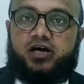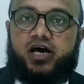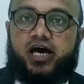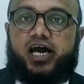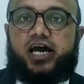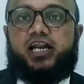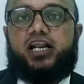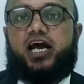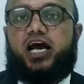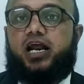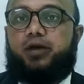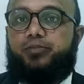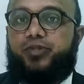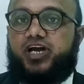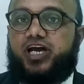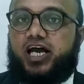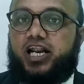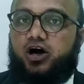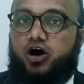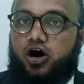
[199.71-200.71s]
in
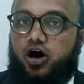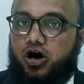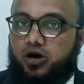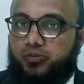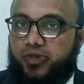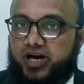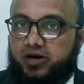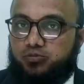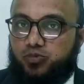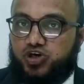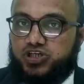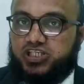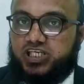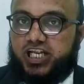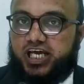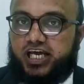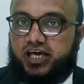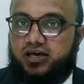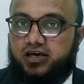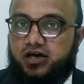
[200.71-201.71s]
elliptical orbit
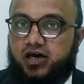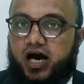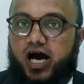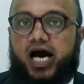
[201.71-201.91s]
mostly